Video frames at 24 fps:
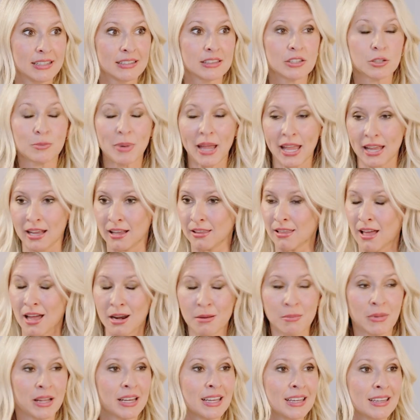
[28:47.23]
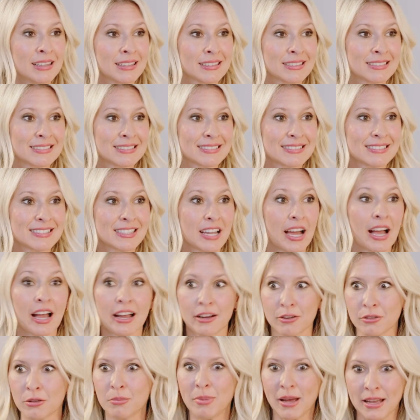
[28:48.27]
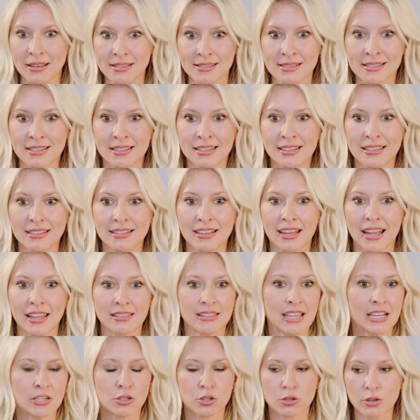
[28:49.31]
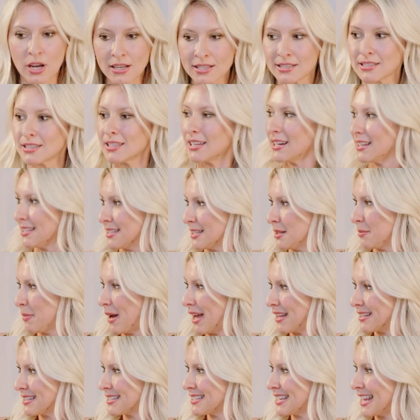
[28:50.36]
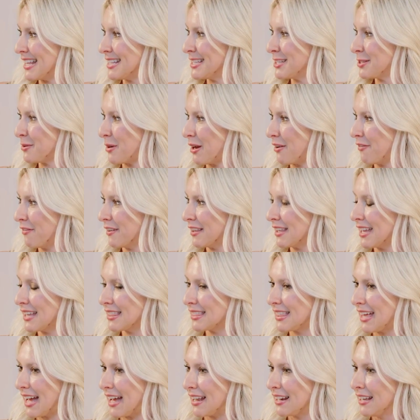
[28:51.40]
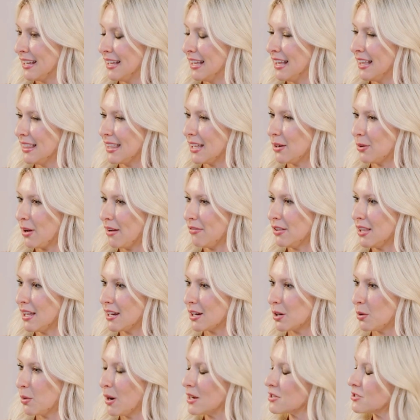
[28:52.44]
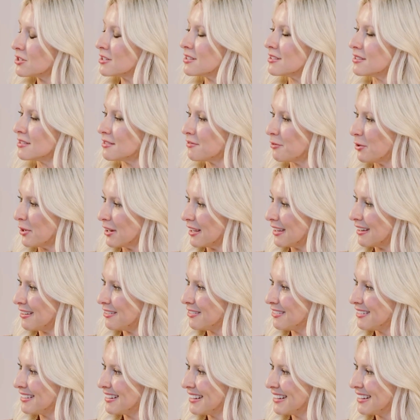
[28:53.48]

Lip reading: They're paying a lot of money to hire the best, and they trust that it's the best. And so I feel like that they don't have a lot of questions for you.